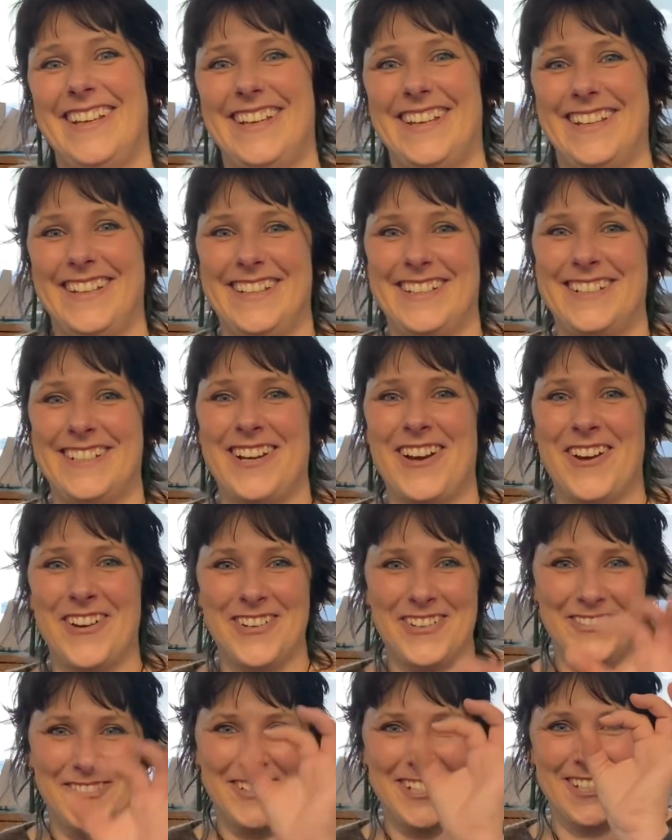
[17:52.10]
the
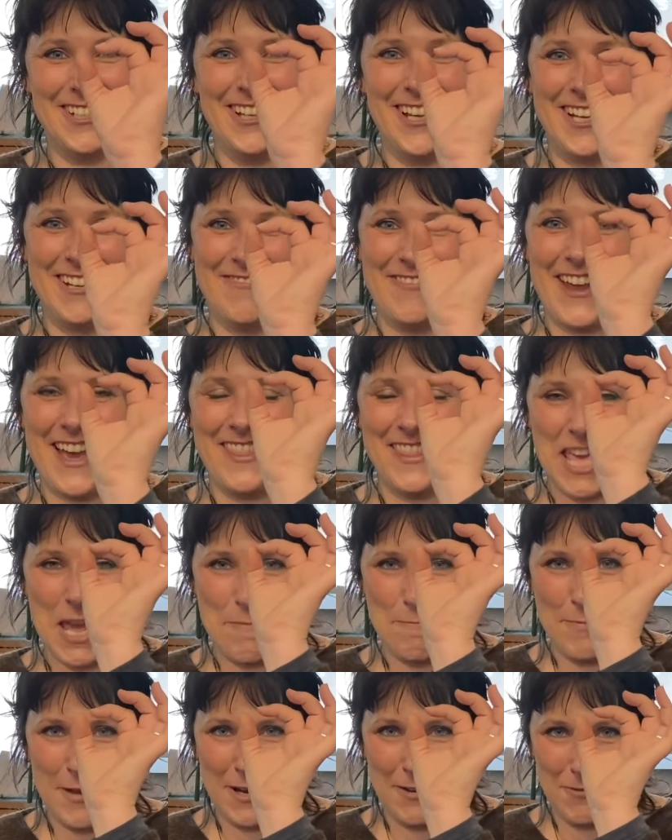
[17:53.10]
toe was like about
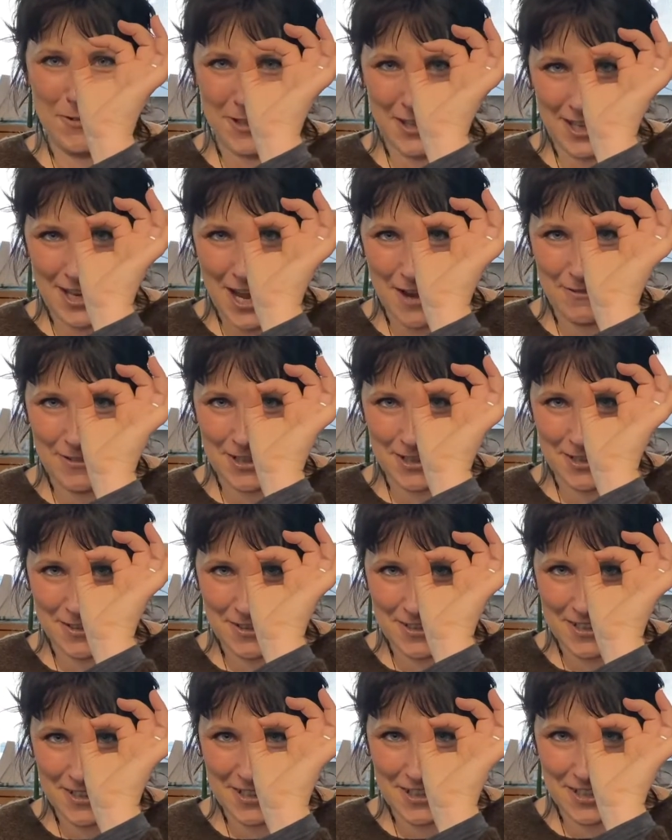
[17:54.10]
that big, covered
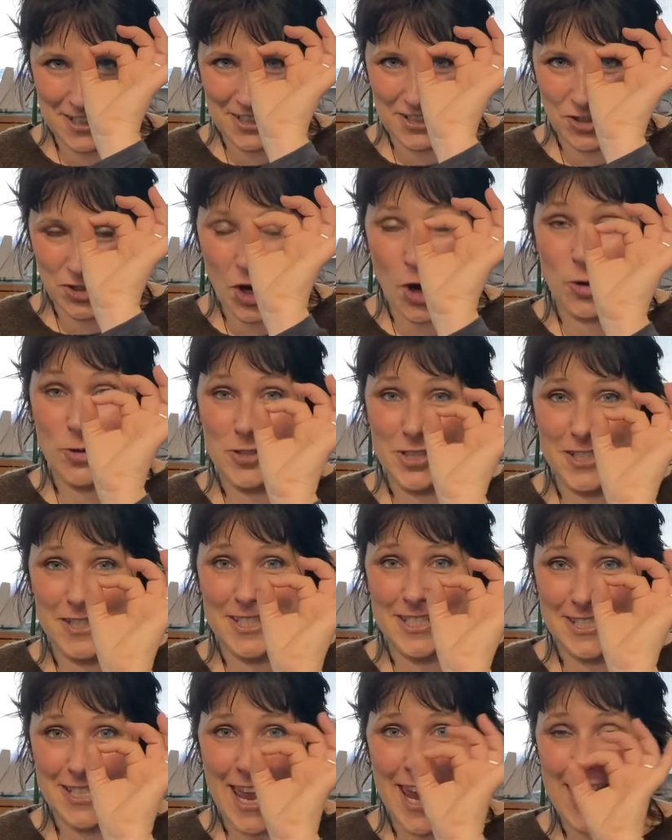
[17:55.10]
and choked in
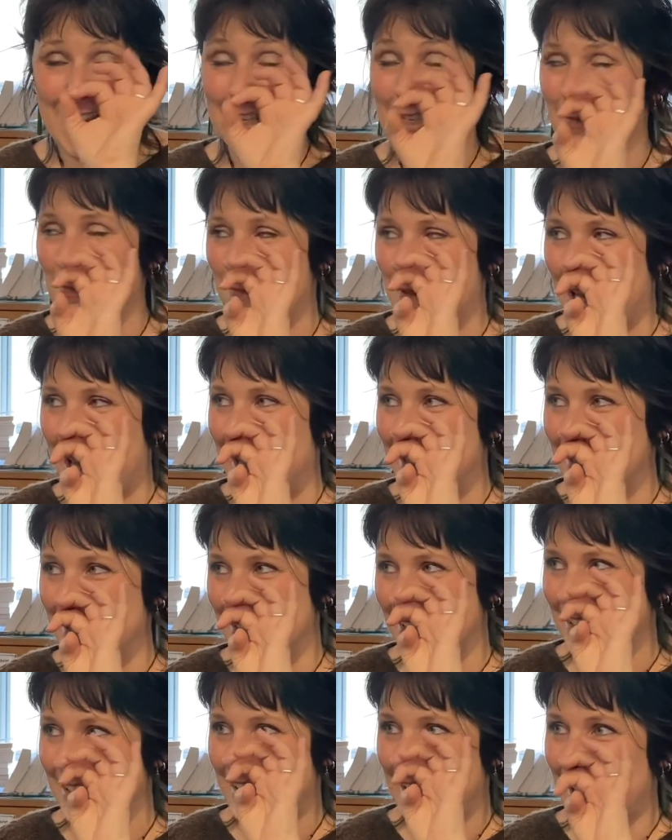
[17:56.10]
sand and blood.
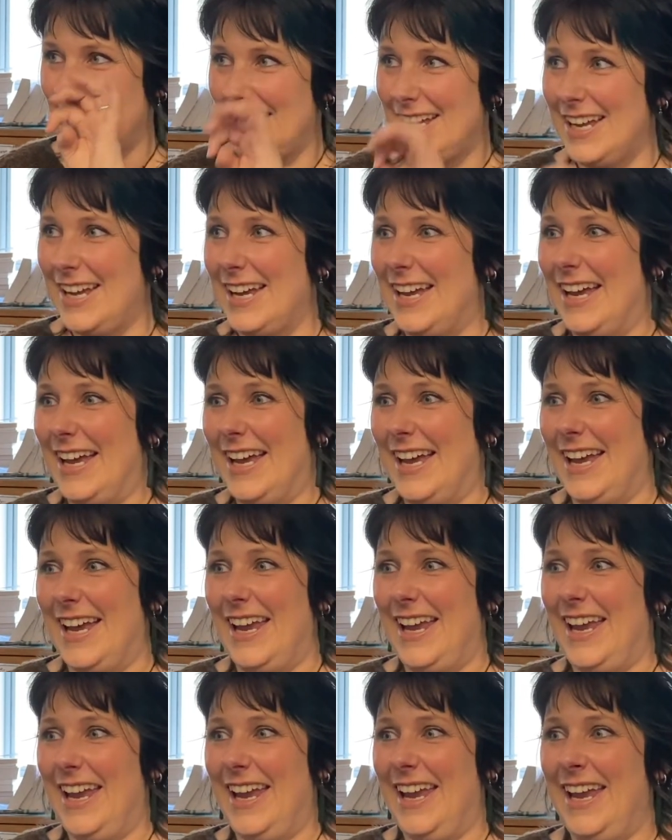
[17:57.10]

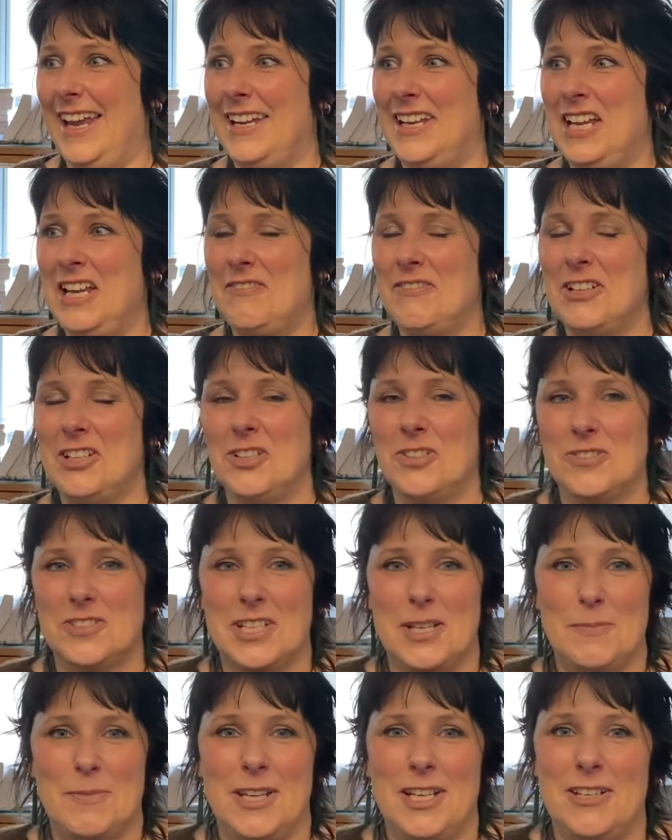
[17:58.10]
And Evan looked
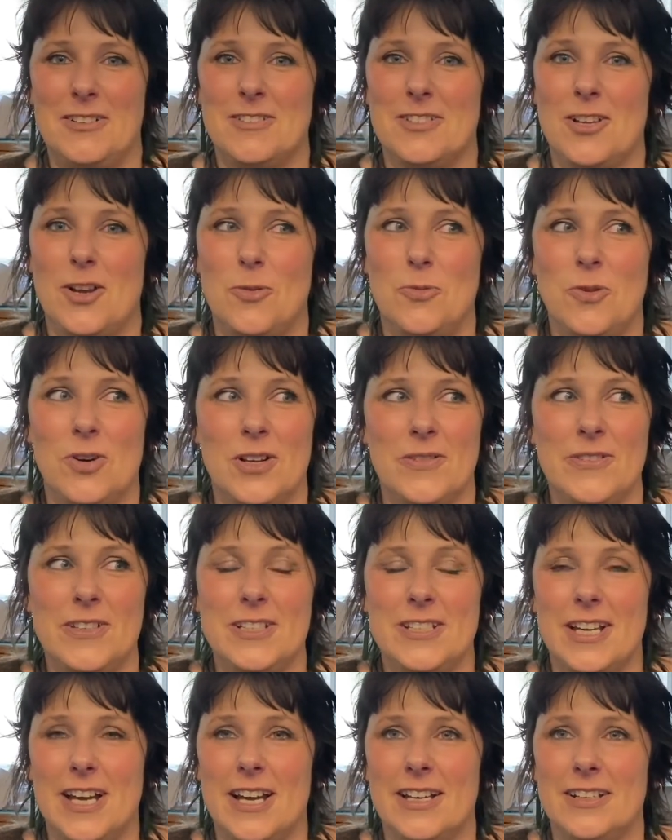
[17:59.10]
at me and he was like, what have you
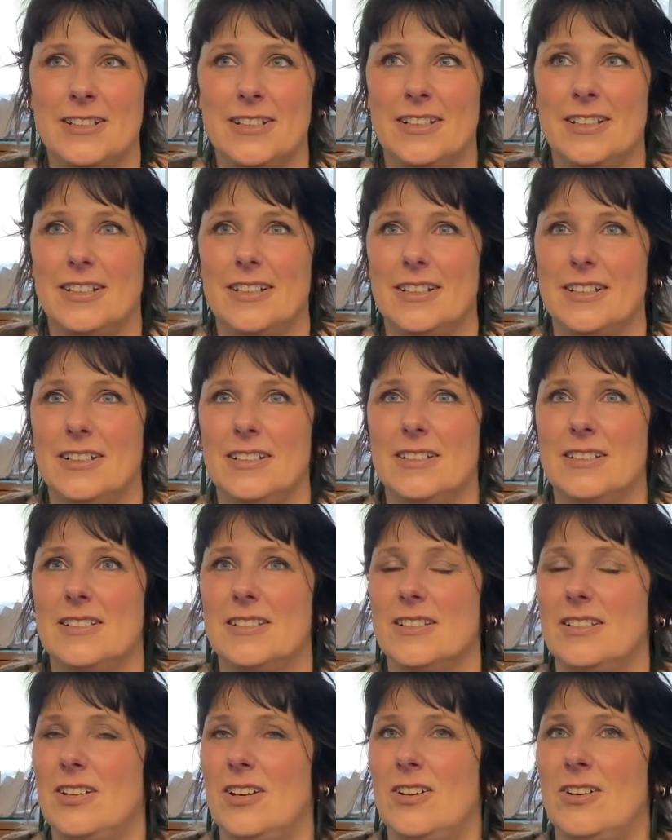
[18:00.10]
done? And I
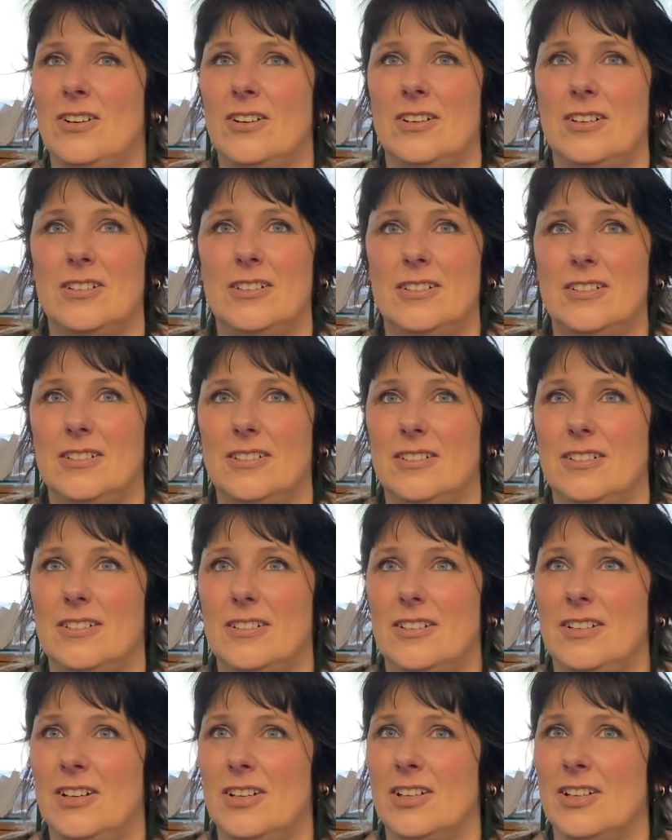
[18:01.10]
said, oh,
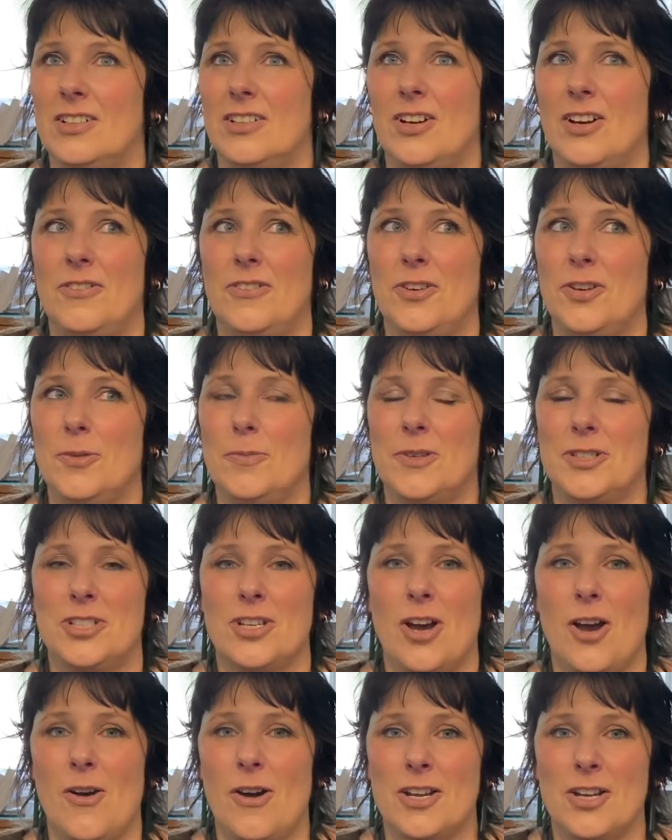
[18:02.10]
I don't know, I've hurt my
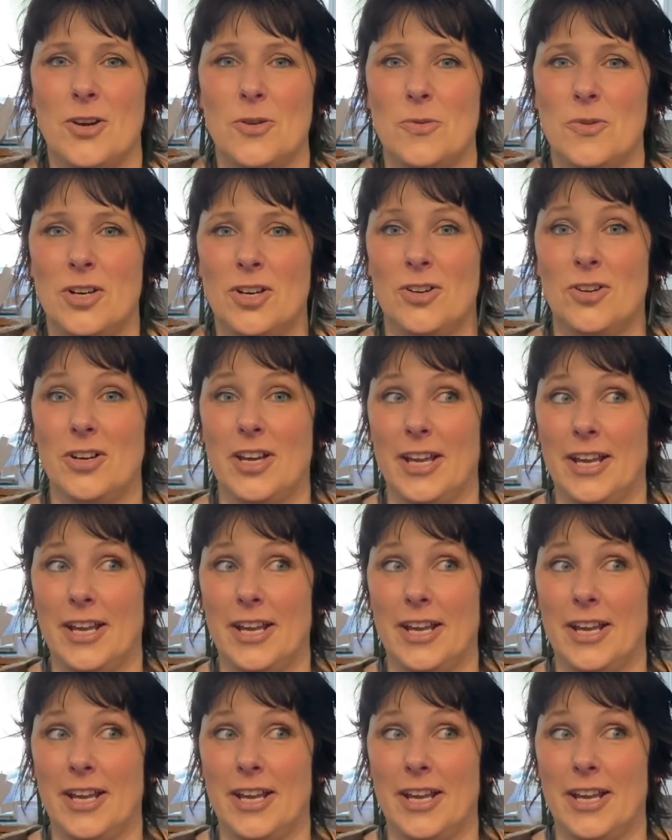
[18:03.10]
toe, I don't want to look at